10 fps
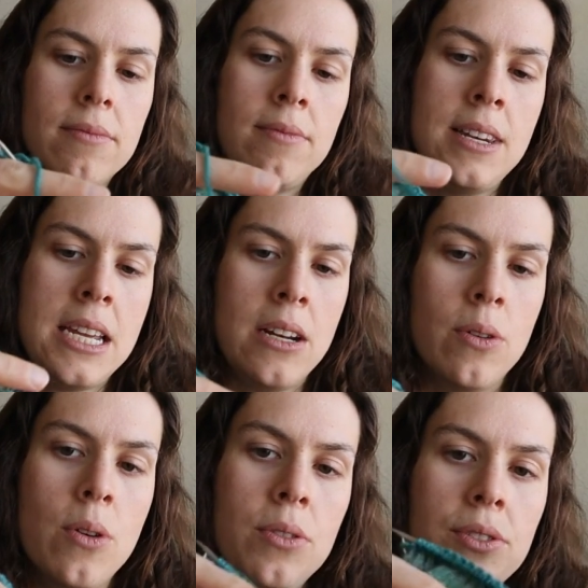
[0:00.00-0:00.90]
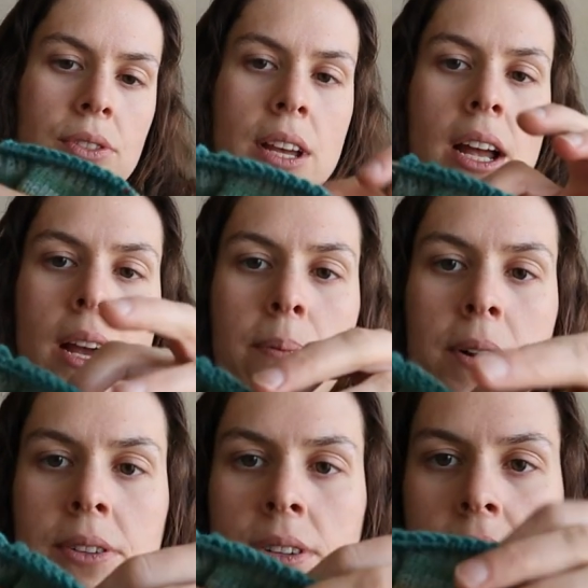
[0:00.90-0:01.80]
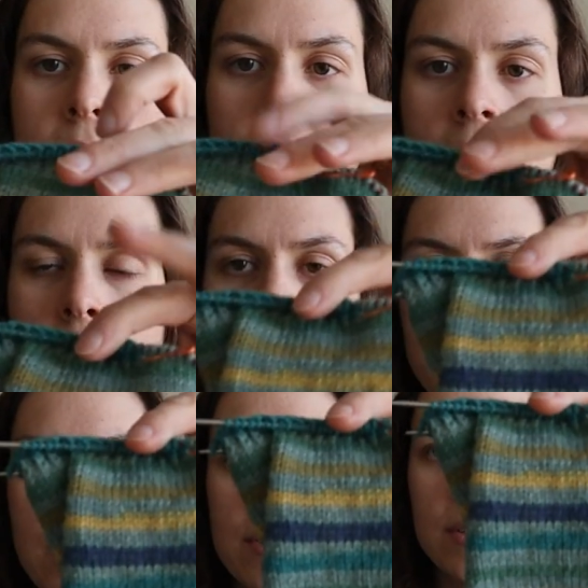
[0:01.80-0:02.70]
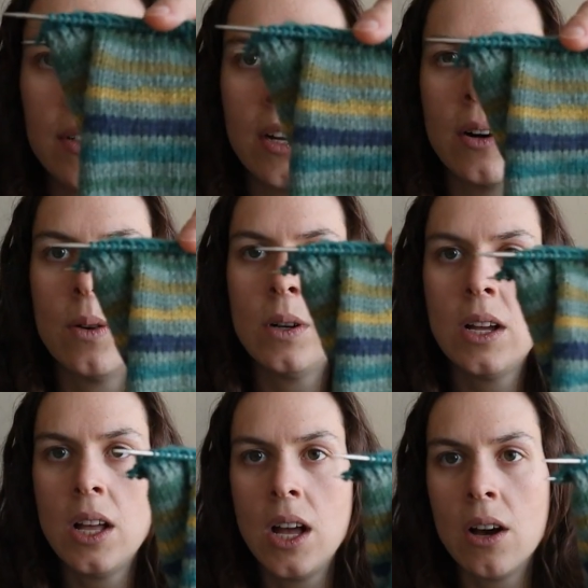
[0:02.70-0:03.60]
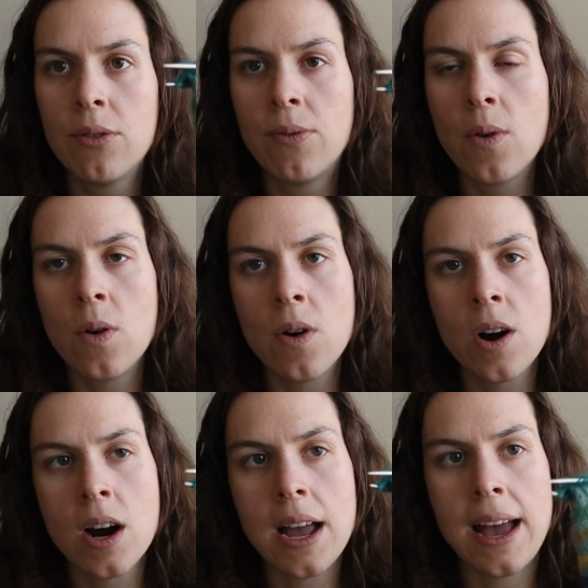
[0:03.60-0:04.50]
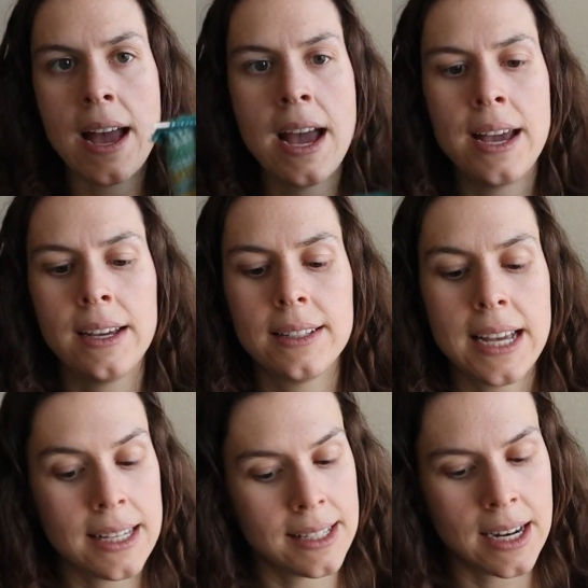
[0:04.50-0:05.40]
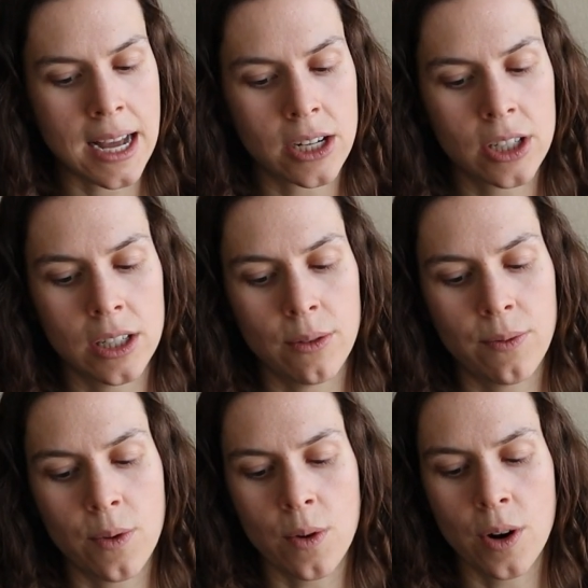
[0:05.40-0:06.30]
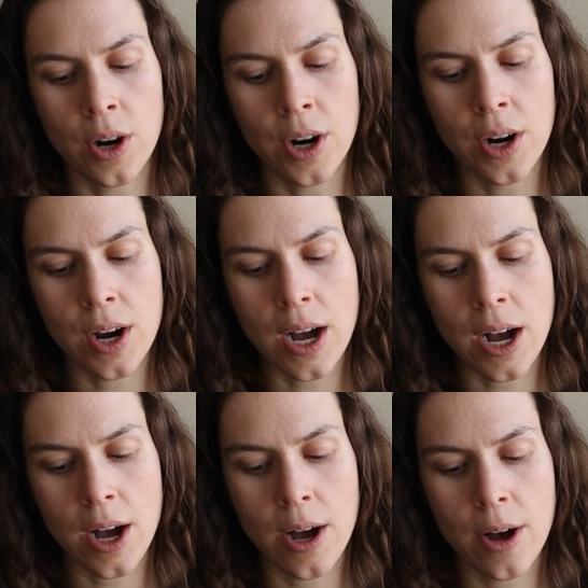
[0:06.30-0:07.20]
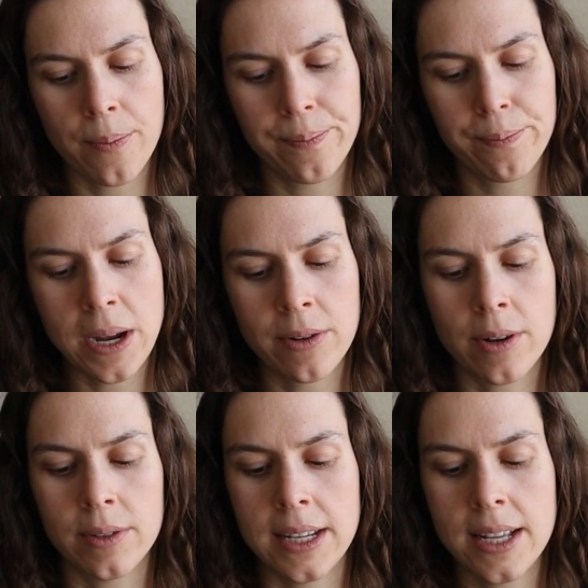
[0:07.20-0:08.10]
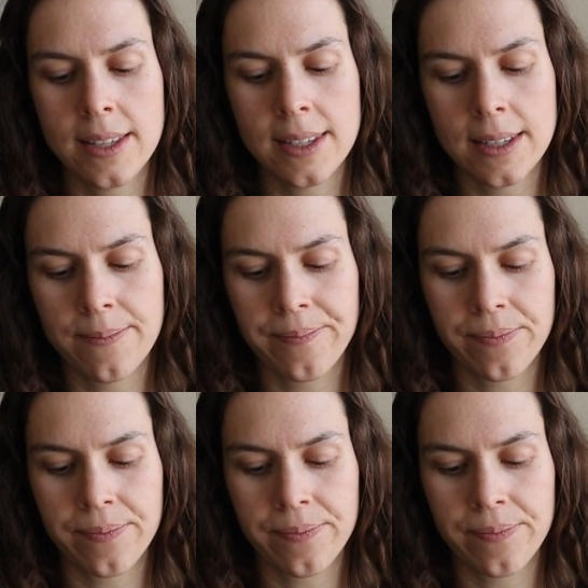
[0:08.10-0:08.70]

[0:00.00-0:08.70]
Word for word: needles that I purchased a couple years ago for a test knit actually for uh, Knits